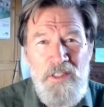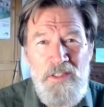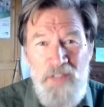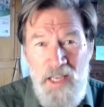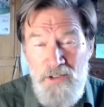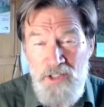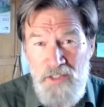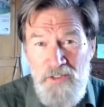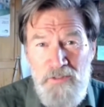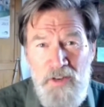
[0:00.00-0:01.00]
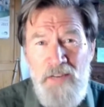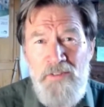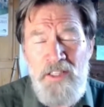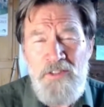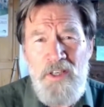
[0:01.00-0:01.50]
is now trying to
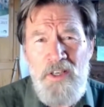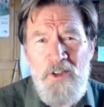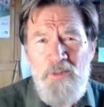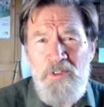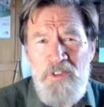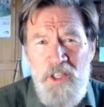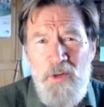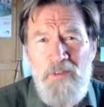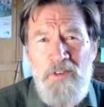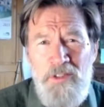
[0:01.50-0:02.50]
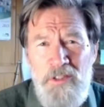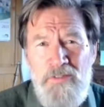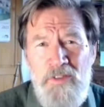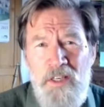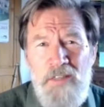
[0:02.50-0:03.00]
survive in is almost the equivalent of